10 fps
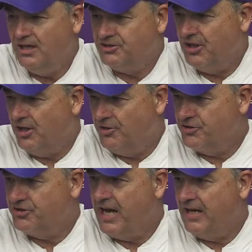to
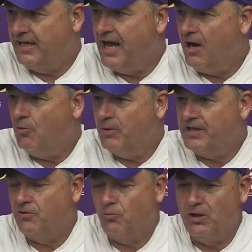understanding how we
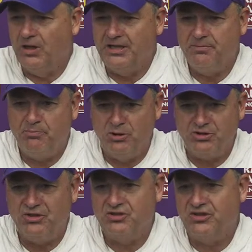can really
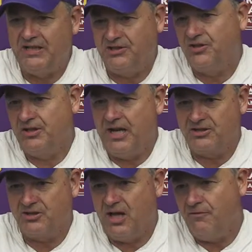push this thing to the
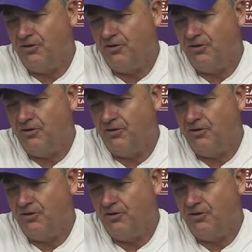next level.